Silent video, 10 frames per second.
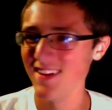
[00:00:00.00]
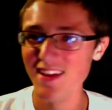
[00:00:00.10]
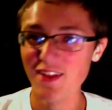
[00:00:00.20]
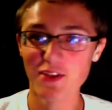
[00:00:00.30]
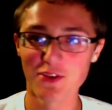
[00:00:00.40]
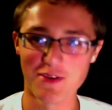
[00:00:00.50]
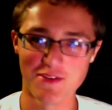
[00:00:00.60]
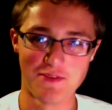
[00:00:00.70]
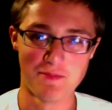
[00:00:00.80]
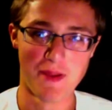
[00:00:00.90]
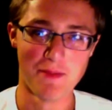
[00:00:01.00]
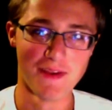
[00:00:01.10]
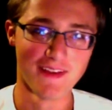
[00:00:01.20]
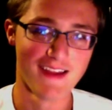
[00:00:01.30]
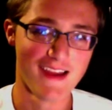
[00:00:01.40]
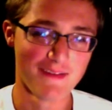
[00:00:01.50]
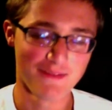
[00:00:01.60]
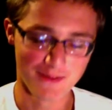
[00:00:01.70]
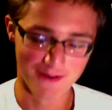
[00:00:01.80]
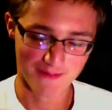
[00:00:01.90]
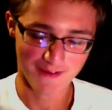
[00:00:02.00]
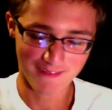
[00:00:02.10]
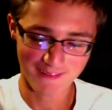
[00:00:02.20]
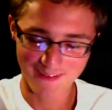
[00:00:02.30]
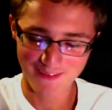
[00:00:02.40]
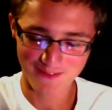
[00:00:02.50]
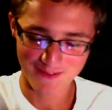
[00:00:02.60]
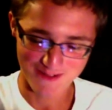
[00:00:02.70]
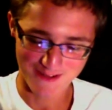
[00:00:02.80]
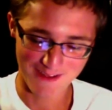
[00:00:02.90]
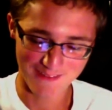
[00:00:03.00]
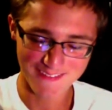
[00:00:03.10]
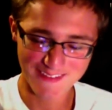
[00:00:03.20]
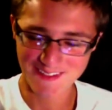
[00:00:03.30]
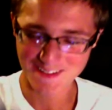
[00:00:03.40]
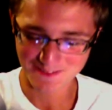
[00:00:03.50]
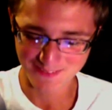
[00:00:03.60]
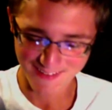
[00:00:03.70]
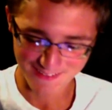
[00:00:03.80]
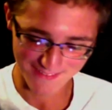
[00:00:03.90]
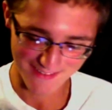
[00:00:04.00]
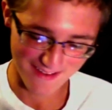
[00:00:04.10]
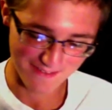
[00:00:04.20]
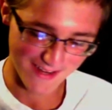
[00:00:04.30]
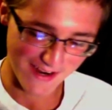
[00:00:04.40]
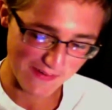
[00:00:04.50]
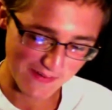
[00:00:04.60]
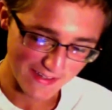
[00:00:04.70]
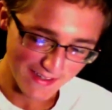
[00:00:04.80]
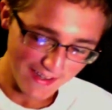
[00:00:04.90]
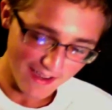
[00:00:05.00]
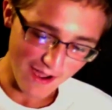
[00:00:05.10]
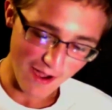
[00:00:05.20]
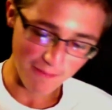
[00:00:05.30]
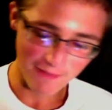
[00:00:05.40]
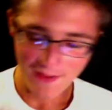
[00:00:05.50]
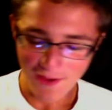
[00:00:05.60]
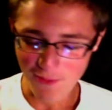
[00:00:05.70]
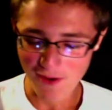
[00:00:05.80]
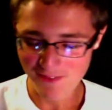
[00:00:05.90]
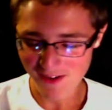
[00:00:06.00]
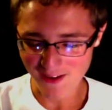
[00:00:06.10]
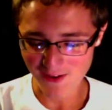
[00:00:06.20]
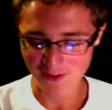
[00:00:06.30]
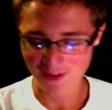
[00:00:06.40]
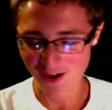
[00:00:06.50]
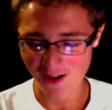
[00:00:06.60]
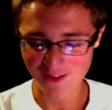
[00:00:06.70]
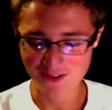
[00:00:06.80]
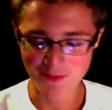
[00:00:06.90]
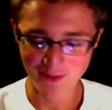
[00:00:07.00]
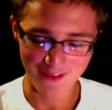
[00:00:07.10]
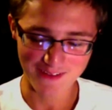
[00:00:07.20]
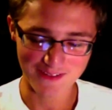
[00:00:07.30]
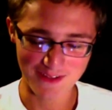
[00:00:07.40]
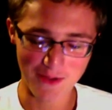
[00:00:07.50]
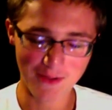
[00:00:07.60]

this question made me laugh whenever I read it the first time. It is making me laugh now. Whenever I go to college, will I still